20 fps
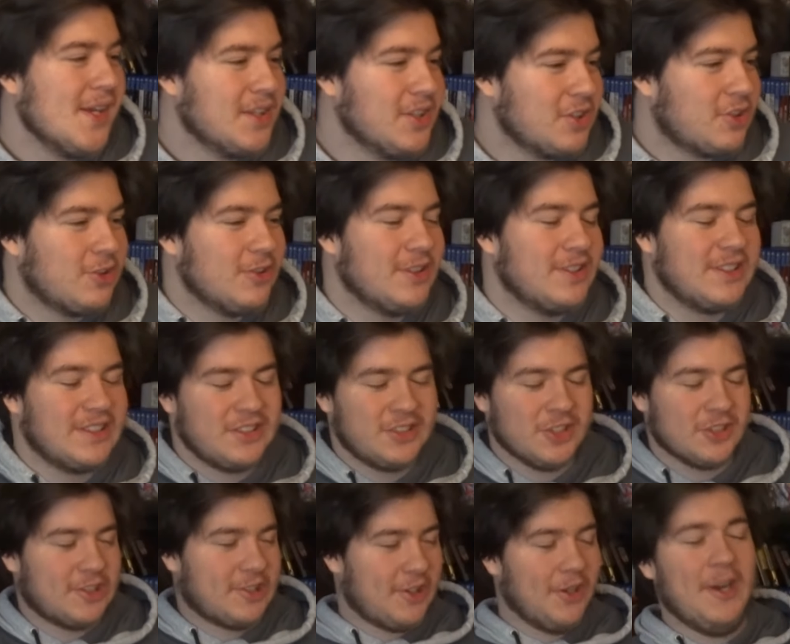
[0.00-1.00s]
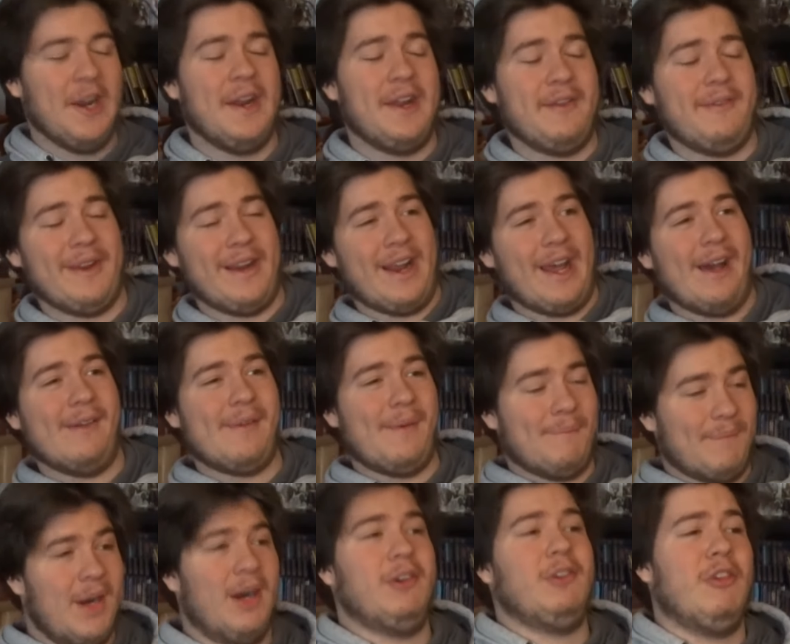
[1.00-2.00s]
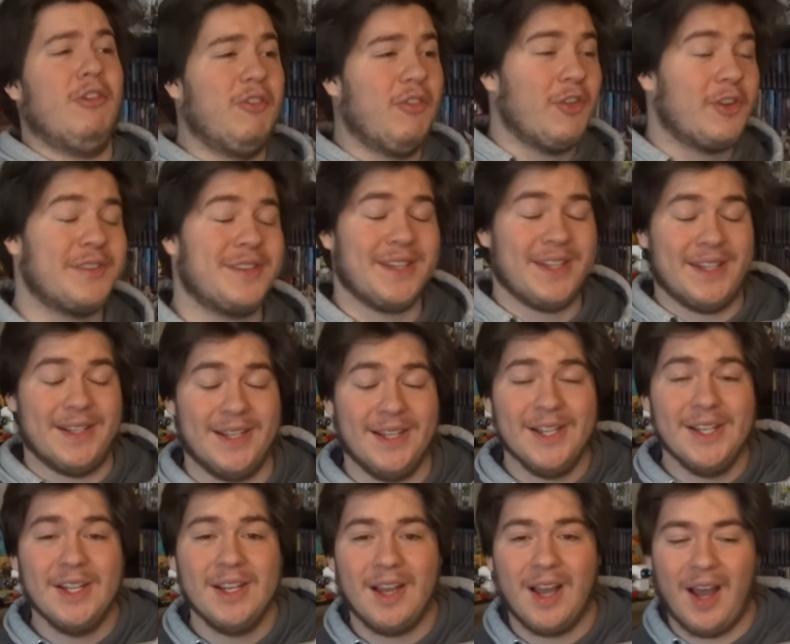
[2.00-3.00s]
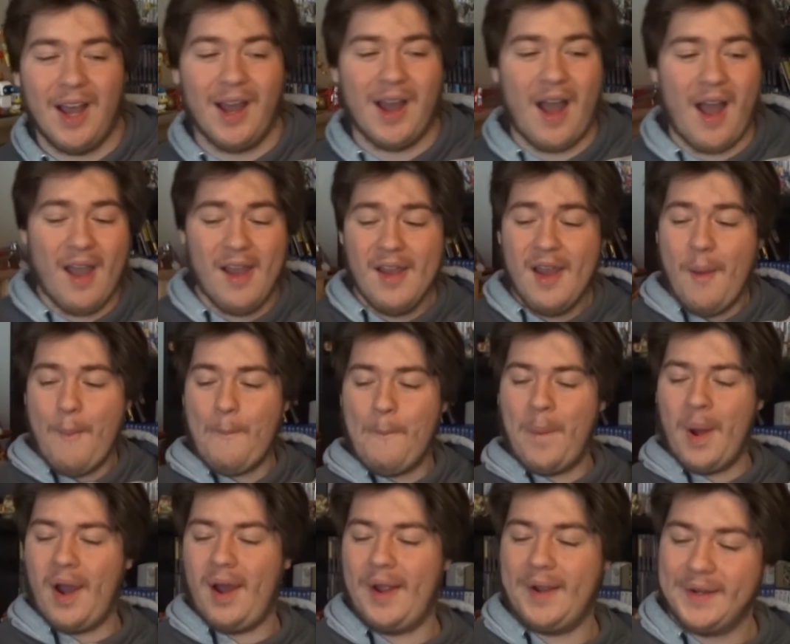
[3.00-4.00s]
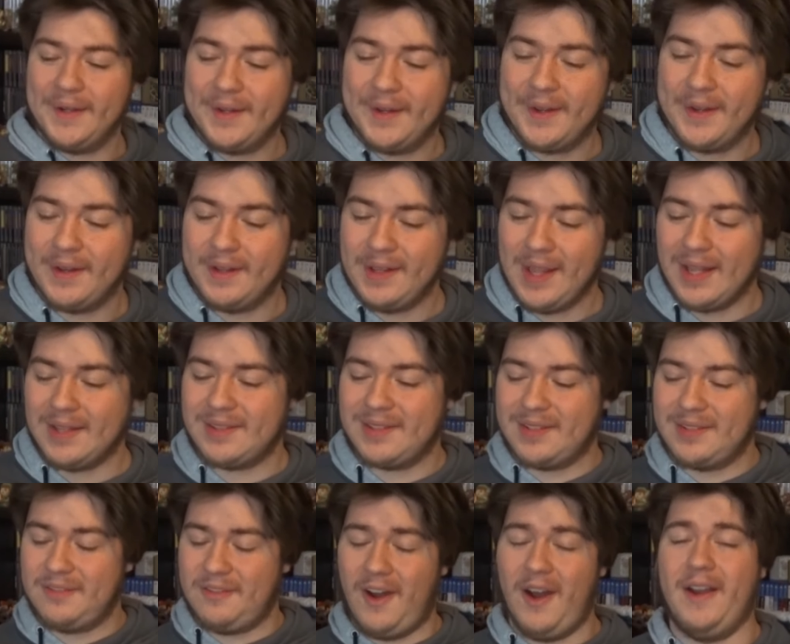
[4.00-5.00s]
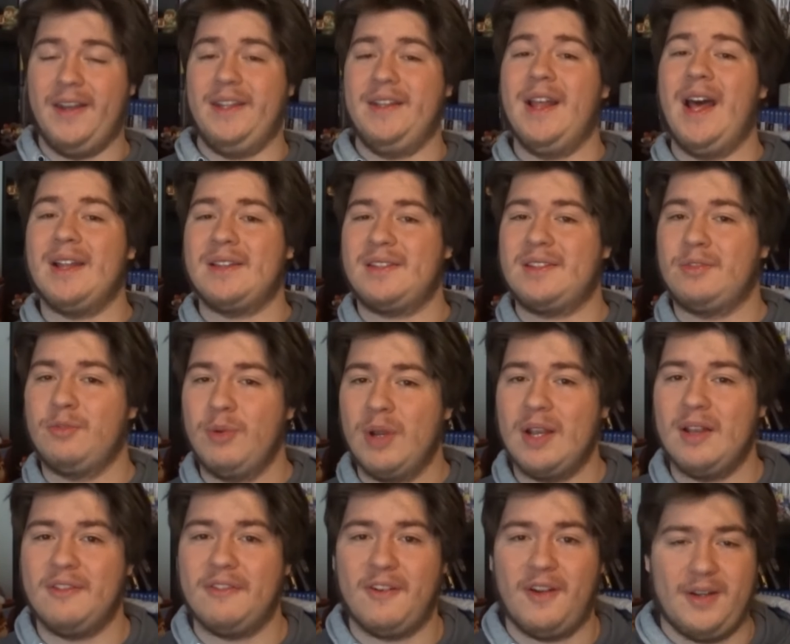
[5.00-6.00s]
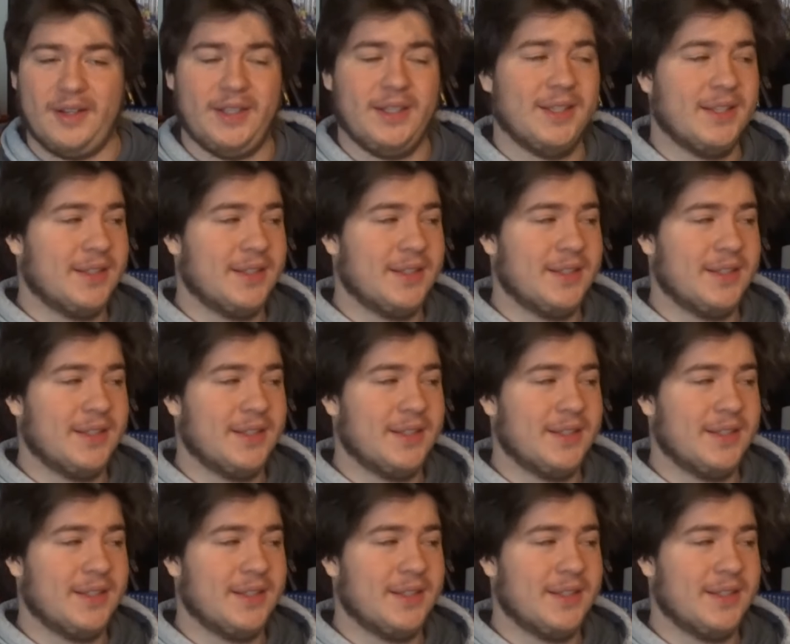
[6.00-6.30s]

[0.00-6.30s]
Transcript: you shouldn't, you shouldn't even have a Mario fourteen. Uh, but that's funny, that's really funny.